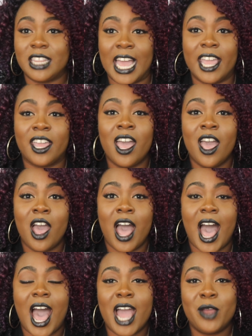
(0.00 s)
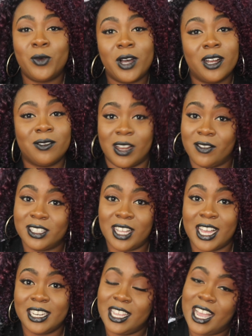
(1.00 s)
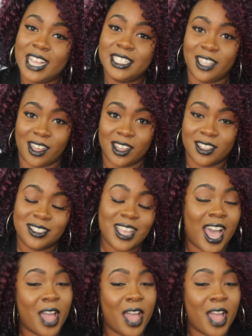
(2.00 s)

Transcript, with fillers: Like, I want Ravenclaw knee high socks.